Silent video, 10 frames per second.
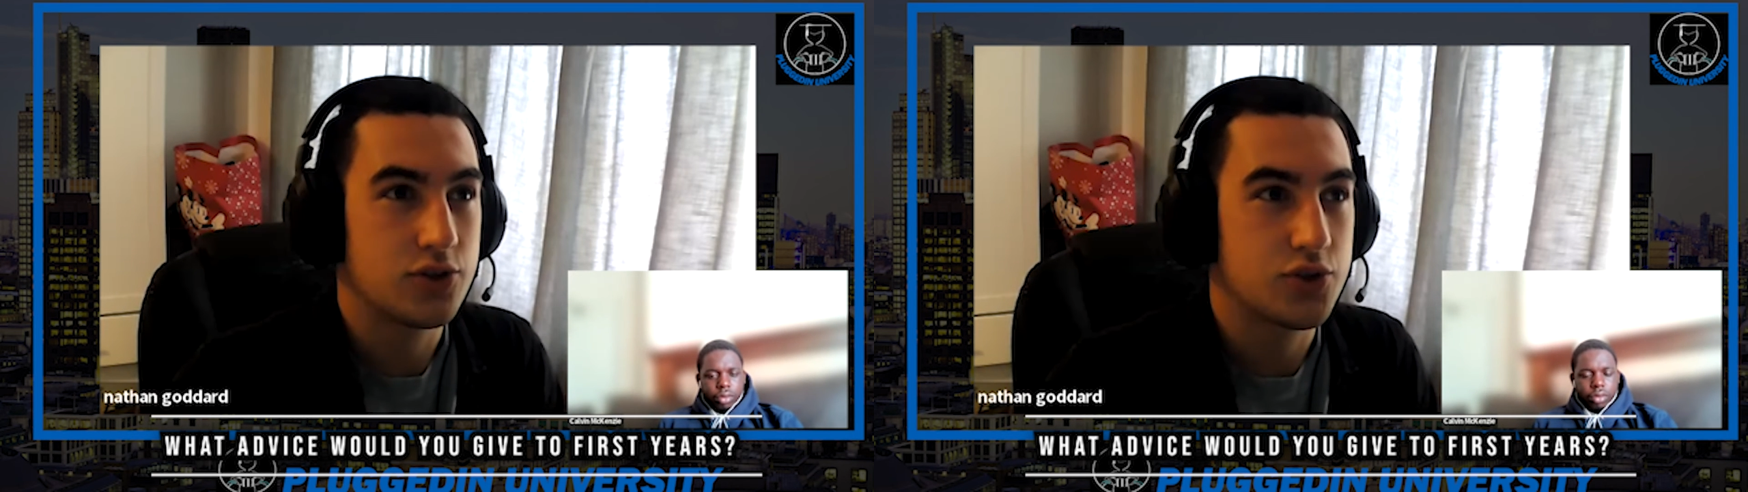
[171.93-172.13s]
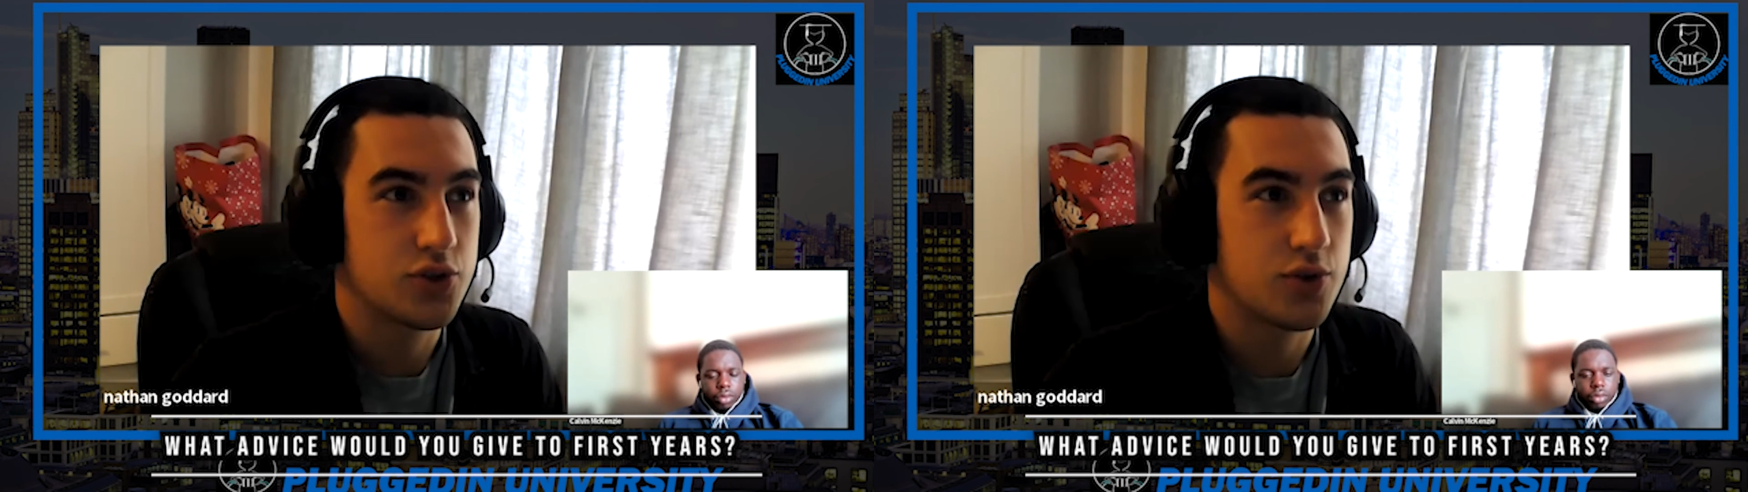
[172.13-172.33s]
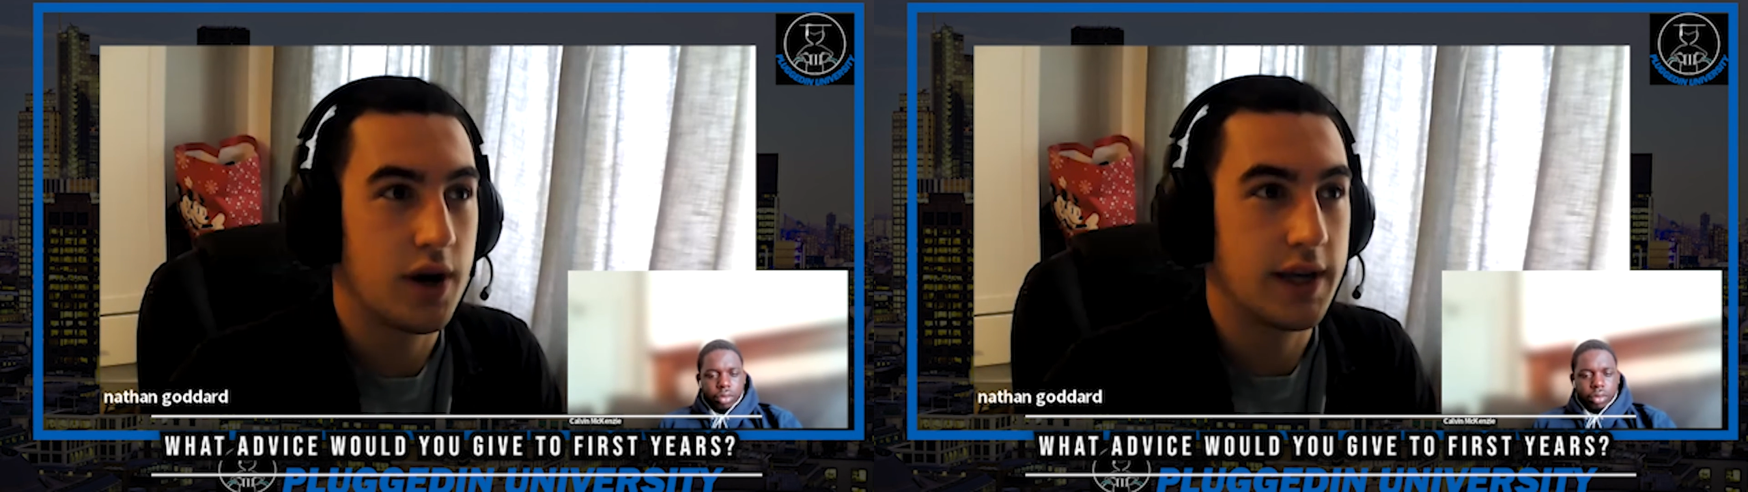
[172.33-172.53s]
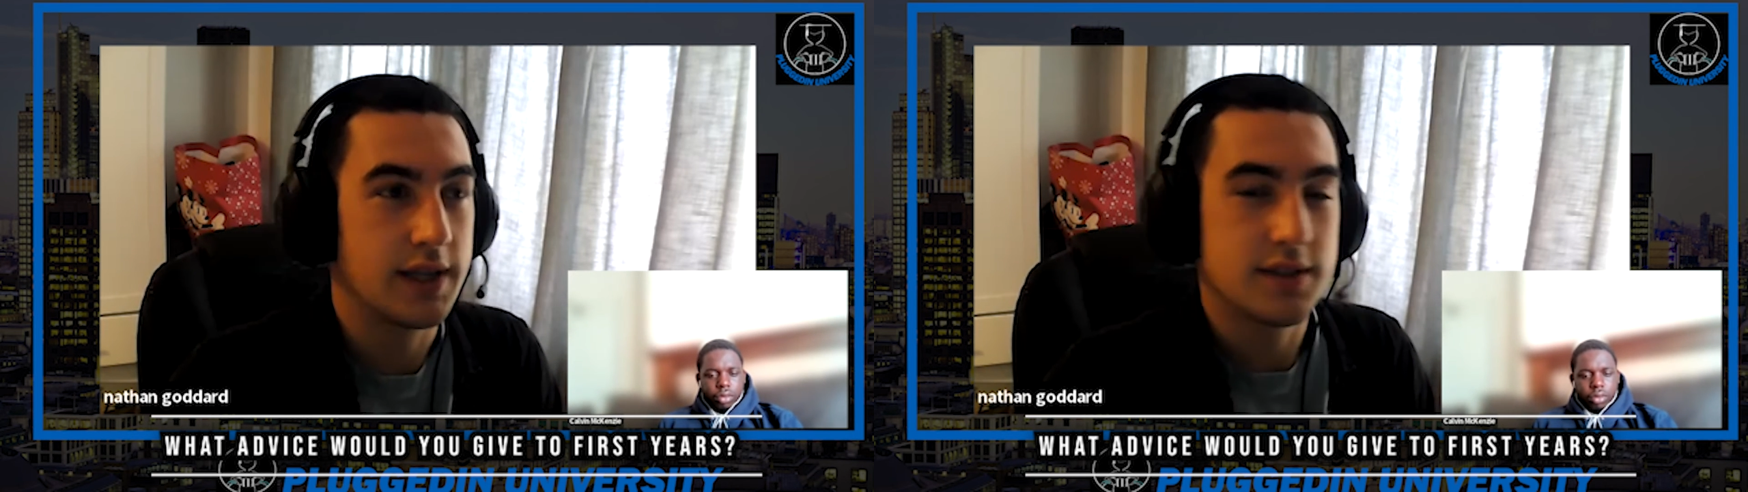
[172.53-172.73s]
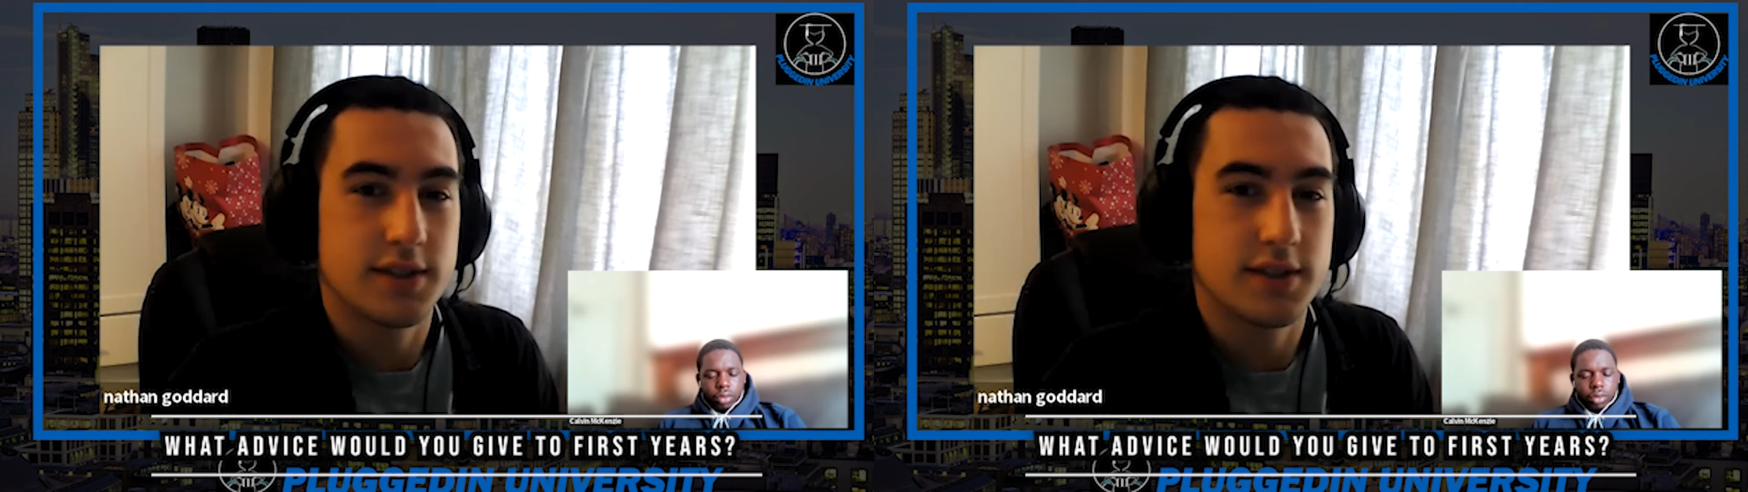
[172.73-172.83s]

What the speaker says: try and